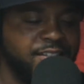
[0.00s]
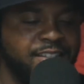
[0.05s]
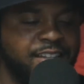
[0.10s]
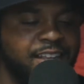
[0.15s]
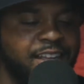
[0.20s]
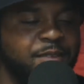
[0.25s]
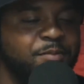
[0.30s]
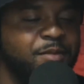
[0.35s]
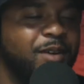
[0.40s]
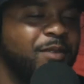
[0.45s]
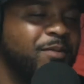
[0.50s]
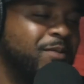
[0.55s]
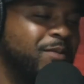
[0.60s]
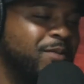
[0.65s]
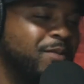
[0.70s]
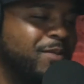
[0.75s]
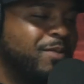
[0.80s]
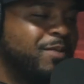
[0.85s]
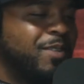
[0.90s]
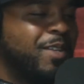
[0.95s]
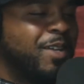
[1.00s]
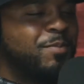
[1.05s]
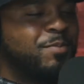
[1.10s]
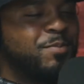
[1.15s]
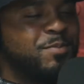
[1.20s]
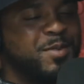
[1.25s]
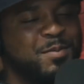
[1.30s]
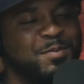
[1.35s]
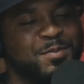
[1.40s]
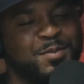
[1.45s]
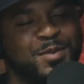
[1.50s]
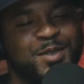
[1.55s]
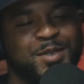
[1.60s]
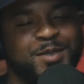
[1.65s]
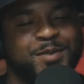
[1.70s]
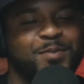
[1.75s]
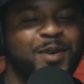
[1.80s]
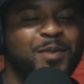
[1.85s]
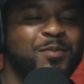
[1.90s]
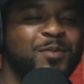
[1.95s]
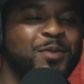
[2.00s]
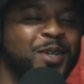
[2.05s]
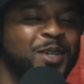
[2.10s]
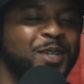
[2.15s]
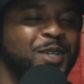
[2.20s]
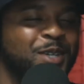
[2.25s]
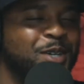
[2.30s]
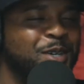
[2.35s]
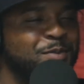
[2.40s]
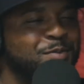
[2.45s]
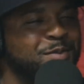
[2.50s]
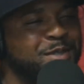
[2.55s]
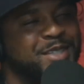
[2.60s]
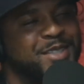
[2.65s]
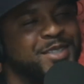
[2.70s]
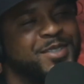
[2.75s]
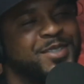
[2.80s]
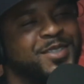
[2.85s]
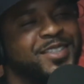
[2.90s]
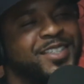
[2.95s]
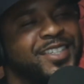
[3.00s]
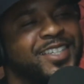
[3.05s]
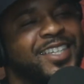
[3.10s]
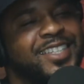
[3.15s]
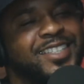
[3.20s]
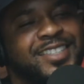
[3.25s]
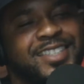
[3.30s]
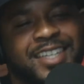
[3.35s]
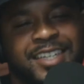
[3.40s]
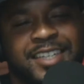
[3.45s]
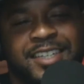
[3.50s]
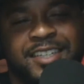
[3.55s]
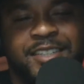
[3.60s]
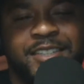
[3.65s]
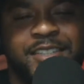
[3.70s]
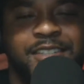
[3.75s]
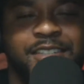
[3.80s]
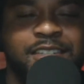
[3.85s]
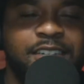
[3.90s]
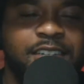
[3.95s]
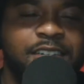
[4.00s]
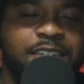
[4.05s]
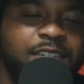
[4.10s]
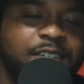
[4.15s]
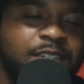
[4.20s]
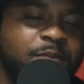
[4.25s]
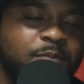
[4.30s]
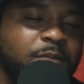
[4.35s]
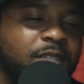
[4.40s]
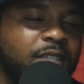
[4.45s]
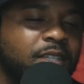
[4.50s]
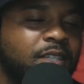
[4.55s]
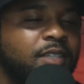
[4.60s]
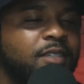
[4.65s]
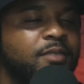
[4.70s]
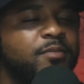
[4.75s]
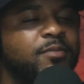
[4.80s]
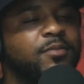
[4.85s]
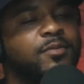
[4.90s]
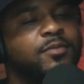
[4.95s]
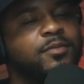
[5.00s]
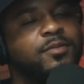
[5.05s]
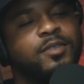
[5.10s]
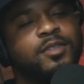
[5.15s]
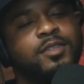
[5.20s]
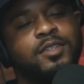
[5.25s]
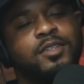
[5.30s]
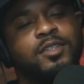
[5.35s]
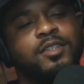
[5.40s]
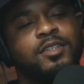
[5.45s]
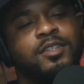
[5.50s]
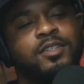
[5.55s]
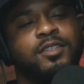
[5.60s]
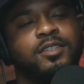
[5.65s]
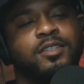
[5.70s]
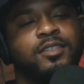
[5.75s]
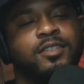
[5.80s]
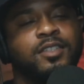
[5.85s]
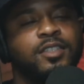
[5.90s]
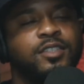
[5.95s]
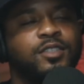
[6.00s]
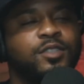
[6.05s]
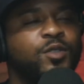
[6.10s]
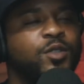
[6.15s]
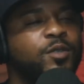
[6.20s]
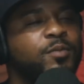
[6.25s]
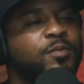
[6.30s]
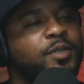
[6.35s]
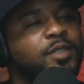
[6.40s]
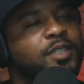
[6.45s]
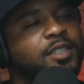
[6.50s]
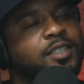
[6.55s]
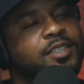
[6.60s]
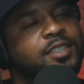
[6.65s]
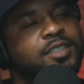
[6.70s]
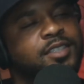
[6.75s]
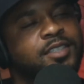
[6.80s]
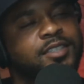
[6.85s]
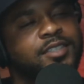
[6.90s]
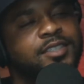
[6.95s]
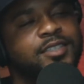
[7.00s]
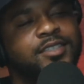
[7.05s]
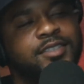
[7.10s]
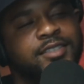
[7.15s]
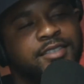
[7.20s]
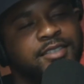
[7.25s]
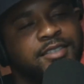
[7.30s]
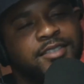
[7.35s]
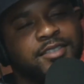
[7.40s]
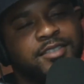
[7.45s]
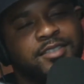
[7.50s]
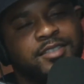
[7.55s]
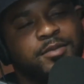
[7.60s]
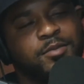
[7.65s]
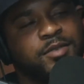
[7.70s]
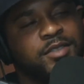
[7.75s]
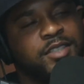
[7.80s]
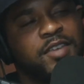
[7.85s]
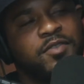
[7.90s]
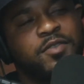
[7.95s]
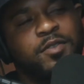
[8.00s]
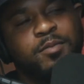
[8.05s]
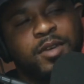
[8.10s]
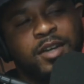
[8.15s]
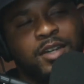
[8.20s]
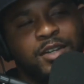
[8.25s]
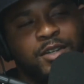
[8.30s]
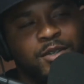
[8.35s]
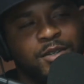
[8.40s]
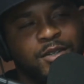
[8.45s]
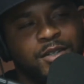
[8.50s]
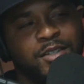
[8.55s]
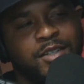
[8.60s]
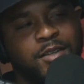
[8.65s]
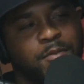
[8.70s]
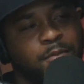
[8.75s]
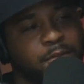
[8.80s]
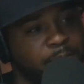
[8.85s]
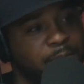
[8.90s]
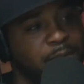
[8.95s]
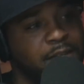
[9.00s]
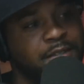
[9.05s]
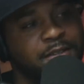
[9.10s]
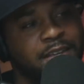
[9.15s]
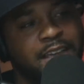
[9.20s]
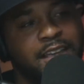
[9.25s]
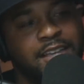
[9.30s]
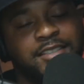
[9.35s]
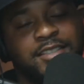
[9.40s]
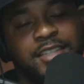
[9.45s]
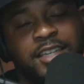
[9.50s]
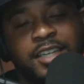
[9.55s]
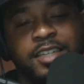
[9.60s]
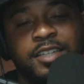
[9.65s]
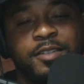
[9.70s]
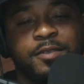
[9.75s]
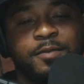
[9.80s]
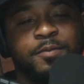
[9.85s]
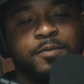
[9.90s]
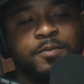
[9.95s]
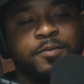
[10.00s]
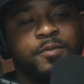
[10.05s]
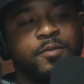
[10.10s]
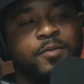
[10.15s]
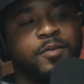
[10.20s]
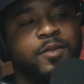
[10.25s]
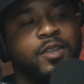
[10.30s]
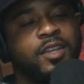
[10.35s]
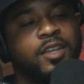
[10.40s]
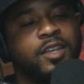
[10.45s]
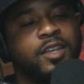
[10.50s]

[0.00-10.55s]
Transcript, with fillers: Like my, I'm, I'm put my boy called me. Mm-hmm. He say, "Oh man, uh, this girl put some stuff in my car and my gas tank. Mm-hmm.